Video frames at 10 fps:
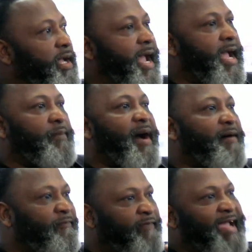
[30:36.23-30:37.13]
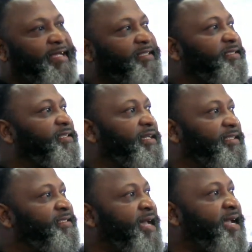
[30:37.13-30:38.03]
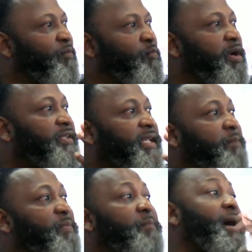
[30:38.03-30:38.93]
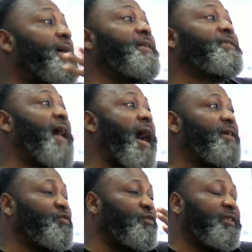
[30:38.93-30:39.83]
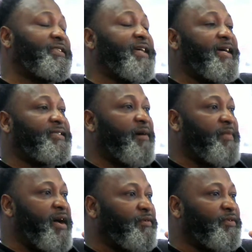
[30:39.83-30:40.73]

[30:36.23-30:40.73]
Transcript: And my face is saying one thing, but my inside truly saying something else.